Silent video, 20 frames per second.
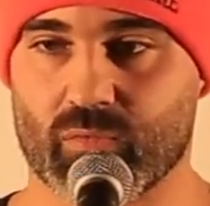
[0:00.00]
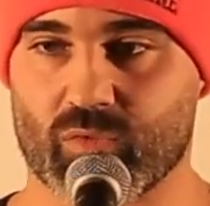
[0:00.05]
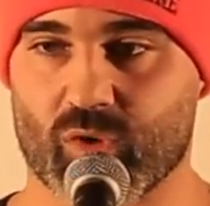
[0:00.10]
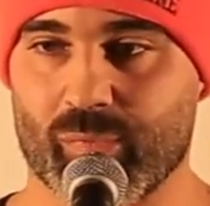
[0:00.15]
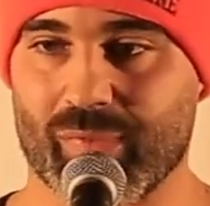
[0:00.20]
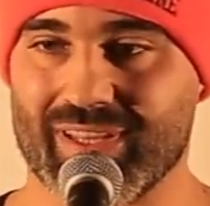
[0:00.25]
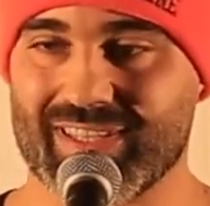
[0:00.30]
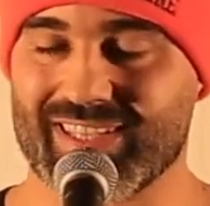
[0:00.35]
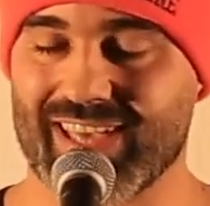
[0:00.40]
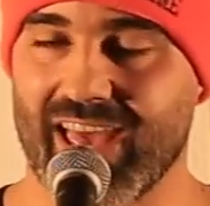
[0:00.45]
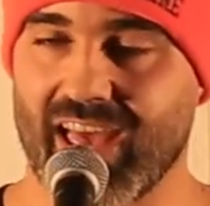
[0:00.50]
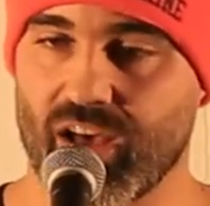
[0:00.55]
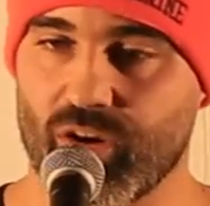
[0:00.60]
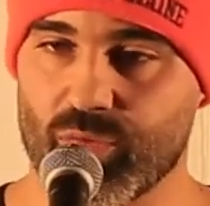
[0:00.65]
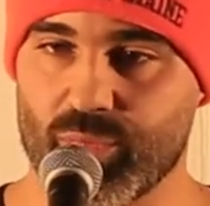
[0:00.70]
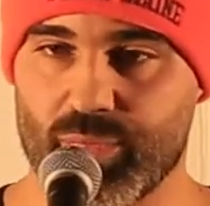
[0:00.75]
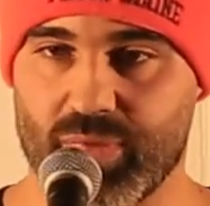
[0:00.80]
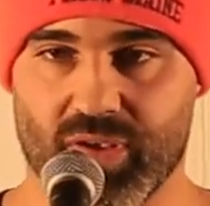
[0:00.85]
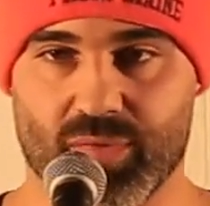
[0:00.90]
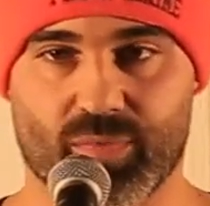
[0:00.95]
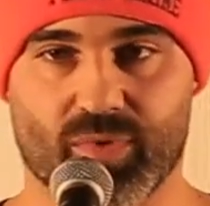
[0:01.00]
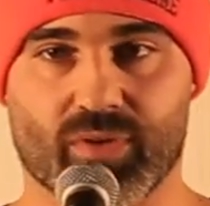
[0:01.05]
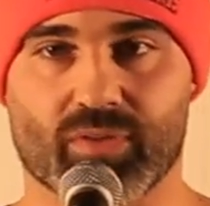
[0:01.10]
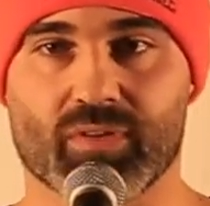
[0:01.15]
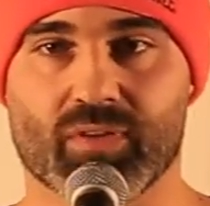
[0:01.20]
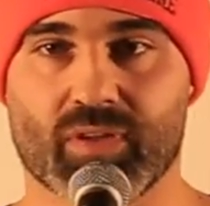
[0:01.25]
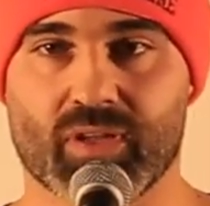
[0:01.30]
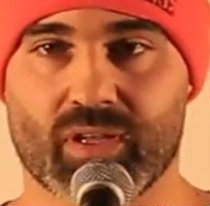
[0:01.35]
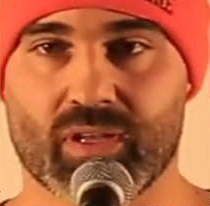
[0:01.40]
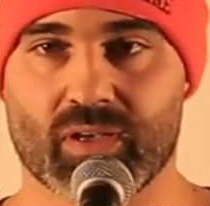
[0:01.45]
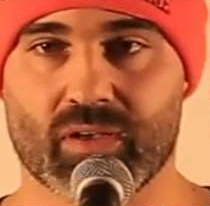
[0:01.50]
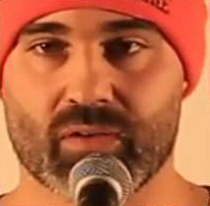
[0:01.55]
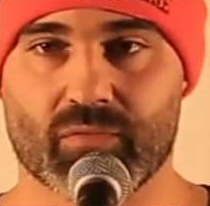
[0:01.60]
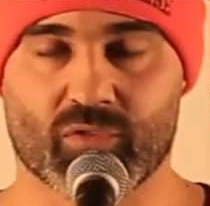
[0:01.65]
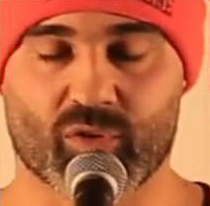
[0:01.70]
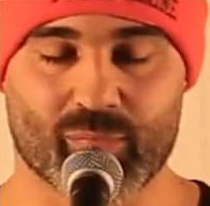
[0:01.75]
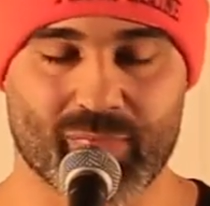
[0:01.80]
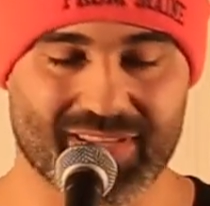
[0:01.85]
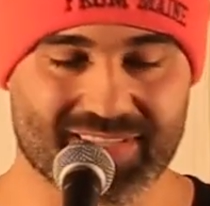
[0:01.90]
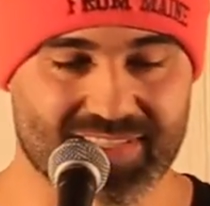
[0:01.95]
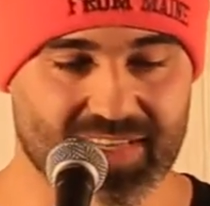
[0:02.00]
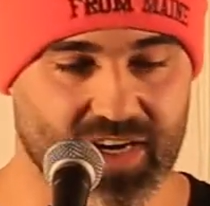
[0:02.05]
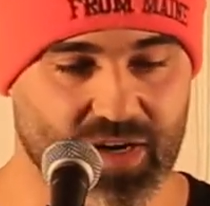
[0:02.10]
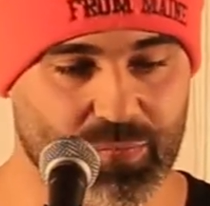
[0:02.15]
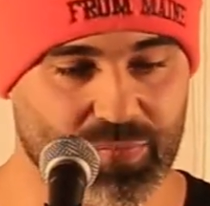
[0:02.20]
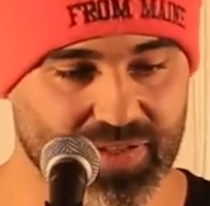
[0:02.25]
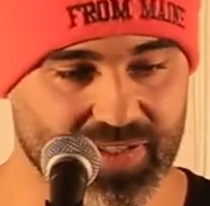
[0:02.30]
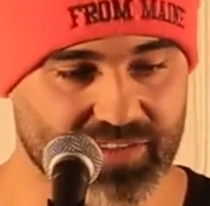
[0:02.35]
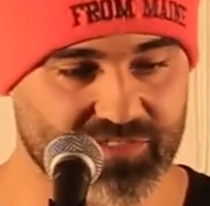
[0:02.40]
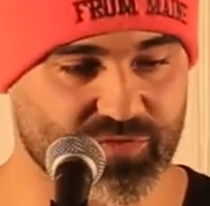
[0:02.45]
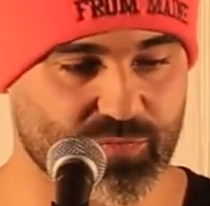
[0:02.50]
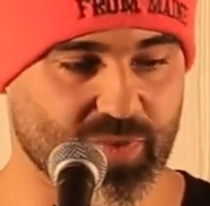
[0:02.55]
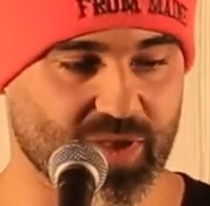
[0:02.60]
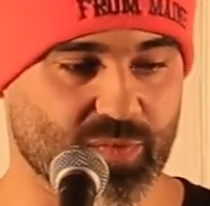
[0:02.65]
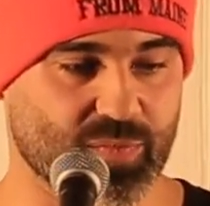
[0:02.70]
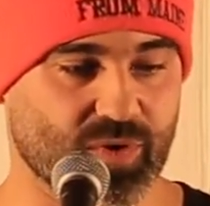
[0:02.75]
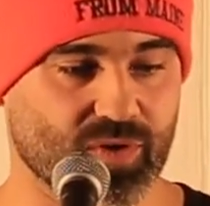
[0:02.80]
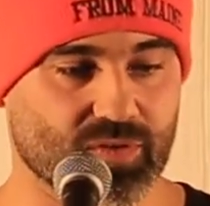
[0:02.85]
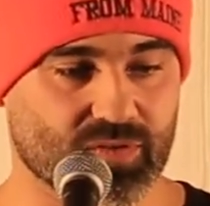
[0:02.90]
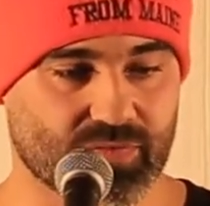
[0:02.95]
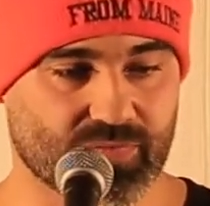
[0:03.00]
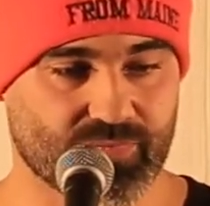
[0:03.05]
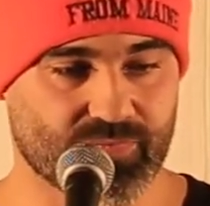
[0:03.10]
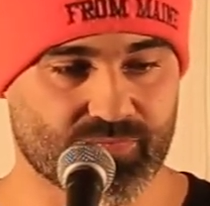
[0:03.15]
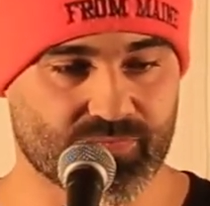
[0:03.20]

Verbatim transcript: We're meant to help people, we're meant to uplift people